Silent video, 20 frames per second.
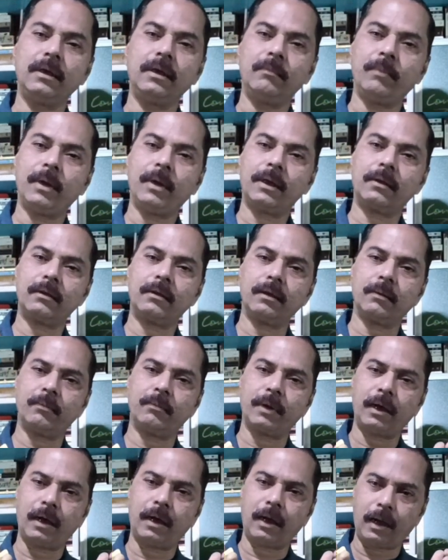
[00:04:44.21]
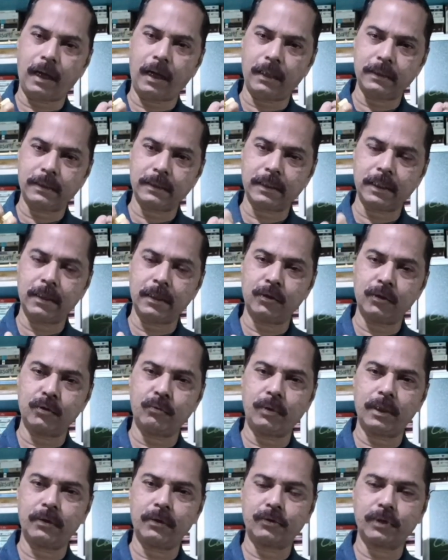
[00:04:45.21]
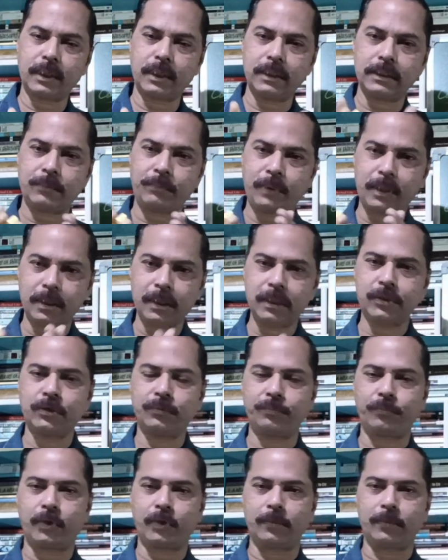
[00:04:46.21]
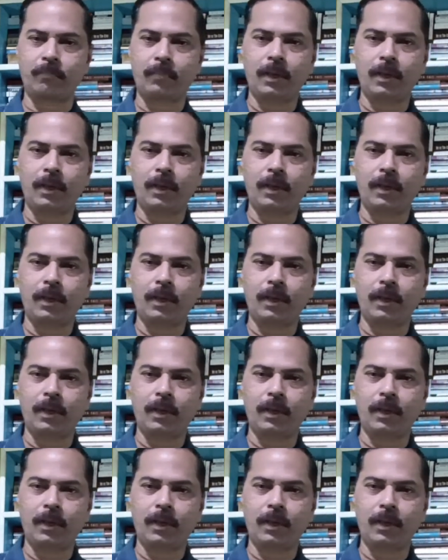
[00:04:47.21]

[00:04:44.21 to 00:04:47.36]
But I Say Unto Warisha is a partition poem.